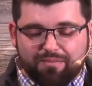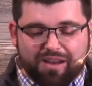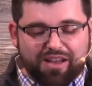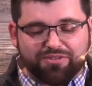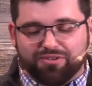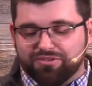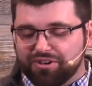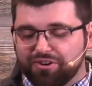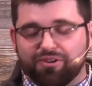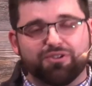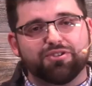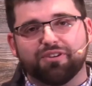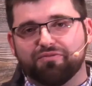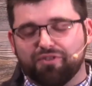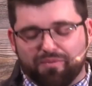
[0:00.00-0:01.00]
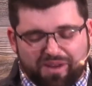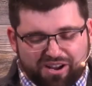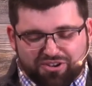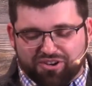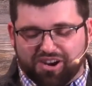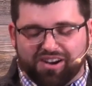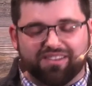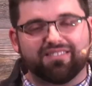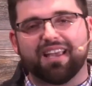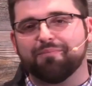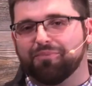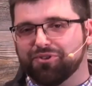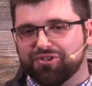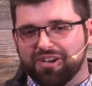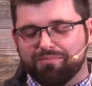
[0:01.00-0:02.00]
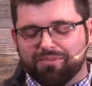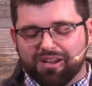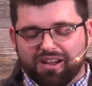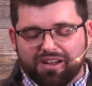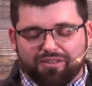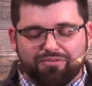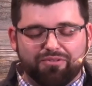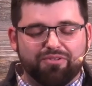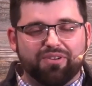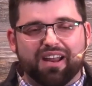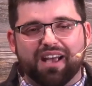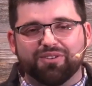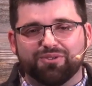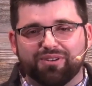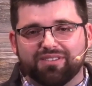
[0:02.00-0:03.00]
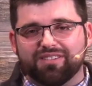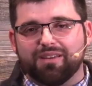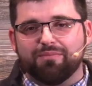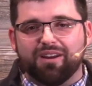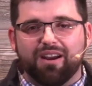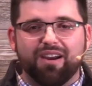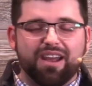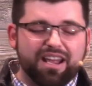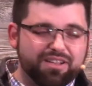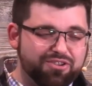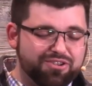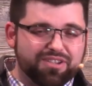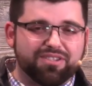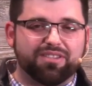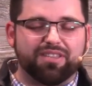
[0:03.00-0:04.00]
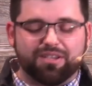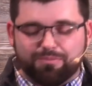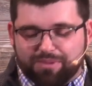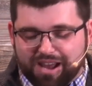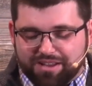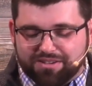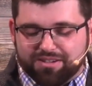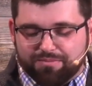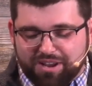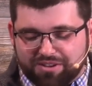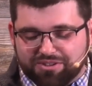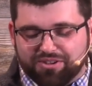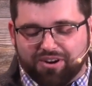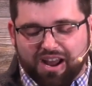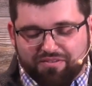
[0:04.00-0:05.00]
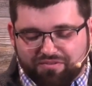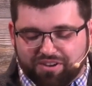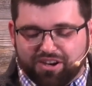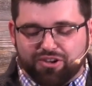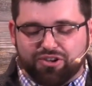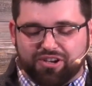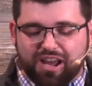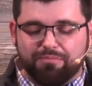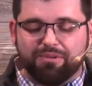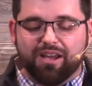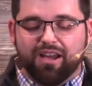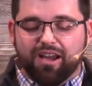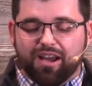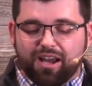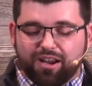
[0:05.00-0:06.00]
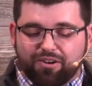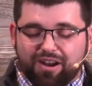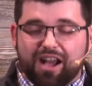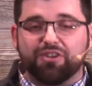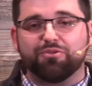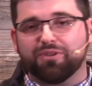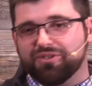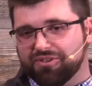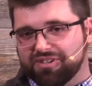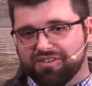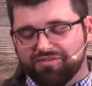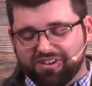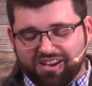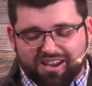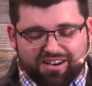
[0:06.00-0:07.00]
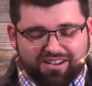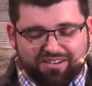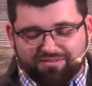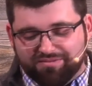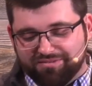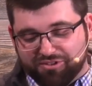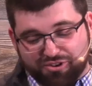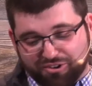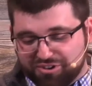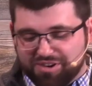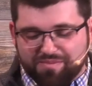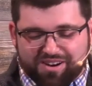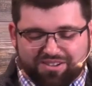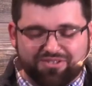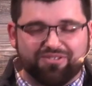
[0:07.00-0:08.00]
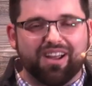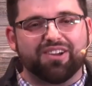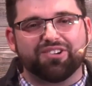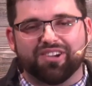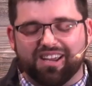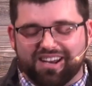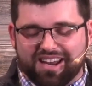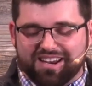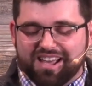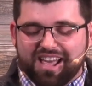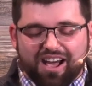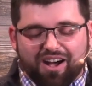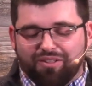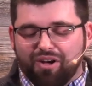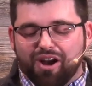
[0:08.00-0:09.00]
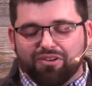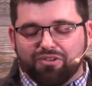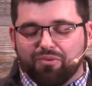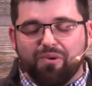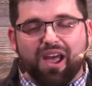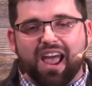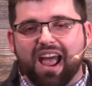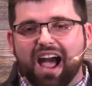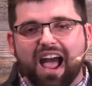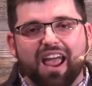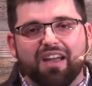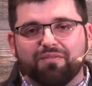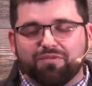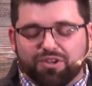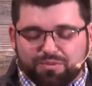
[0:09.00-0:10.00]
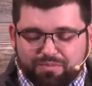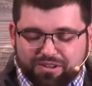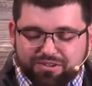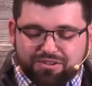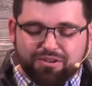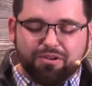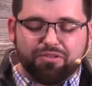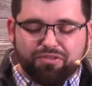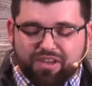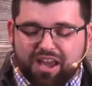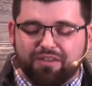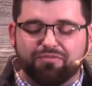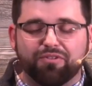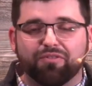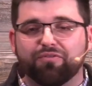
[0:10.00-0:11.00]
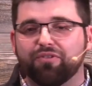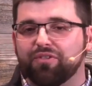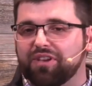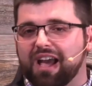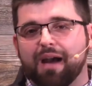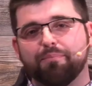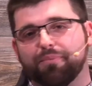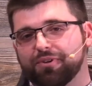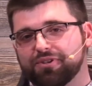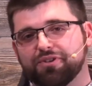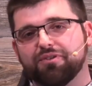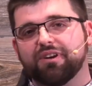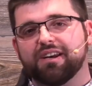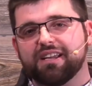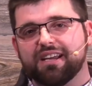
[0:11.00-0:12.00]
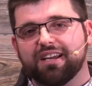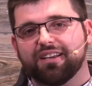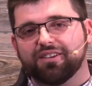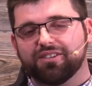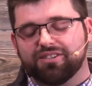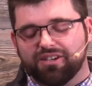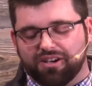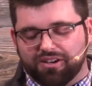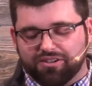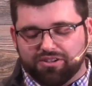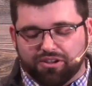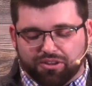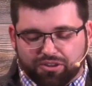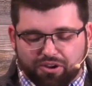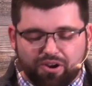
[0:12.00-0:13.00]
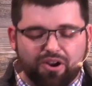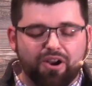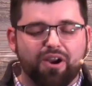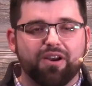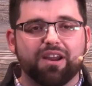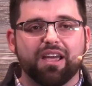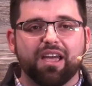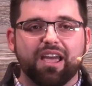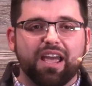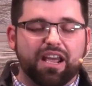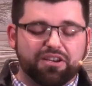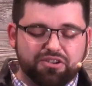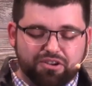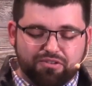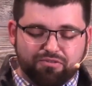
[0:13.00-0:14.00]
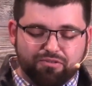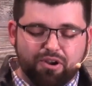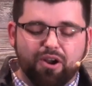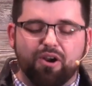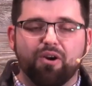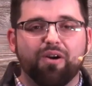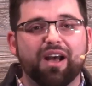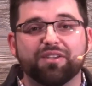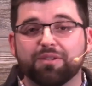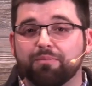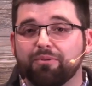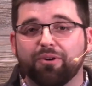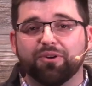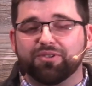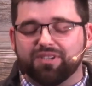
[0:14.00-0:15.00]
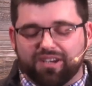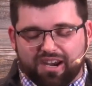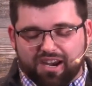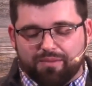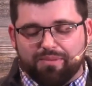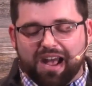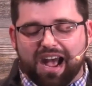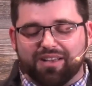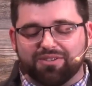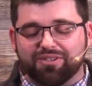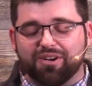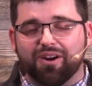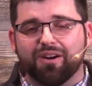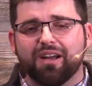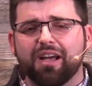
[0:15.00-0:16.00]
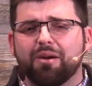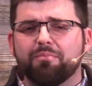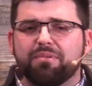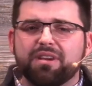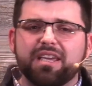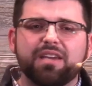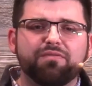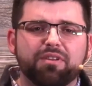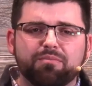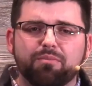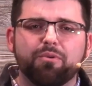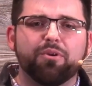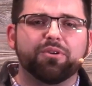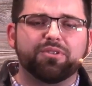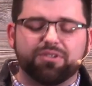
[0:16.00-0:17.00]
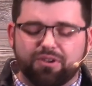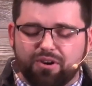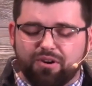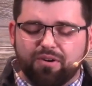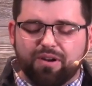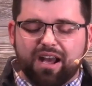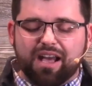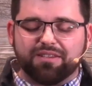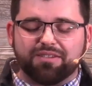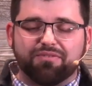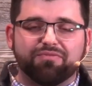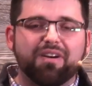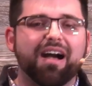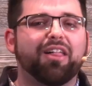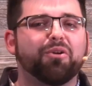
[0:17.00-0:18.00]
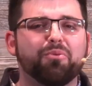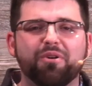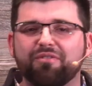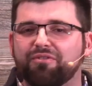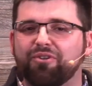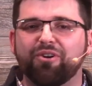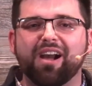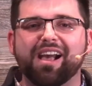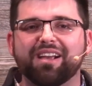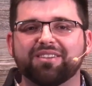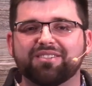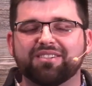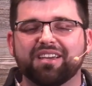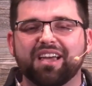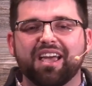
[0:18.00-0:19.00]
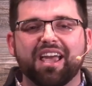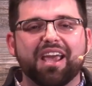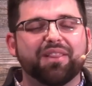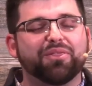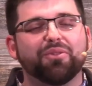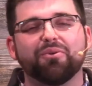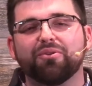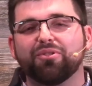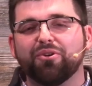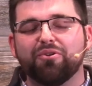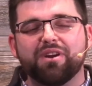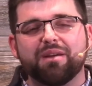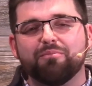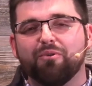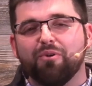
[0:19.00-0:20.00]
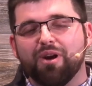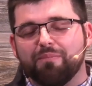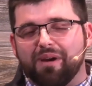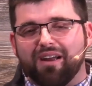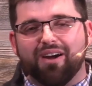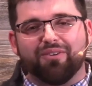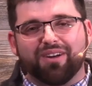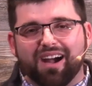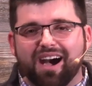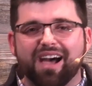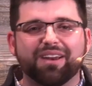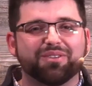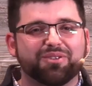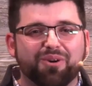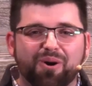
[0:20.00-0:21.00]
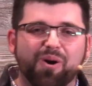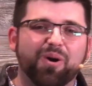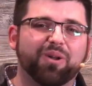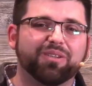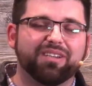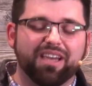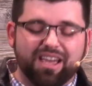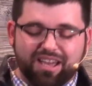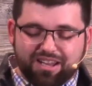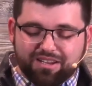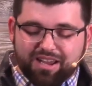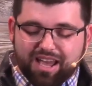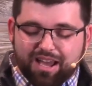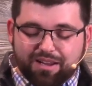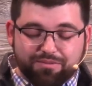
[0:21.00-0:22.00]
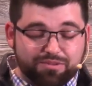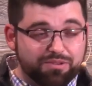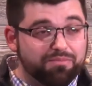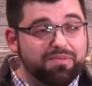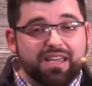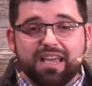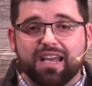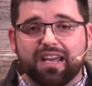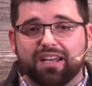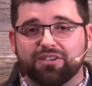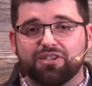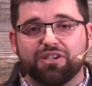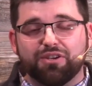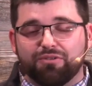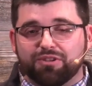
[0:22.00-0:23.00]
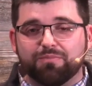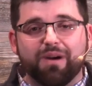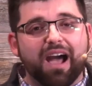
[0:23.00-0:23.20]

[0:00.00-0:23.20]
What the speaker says: master's in Christian formation and discipleship through the Nazarene Seminary. And just this past semester, I finished up a graduate certificate in church administration. And along the way, I have just been so thankful for the opportunity to learn and to grow as a person and a pastor, but even more so as a follower of Christ and learning more about how God has called me and to use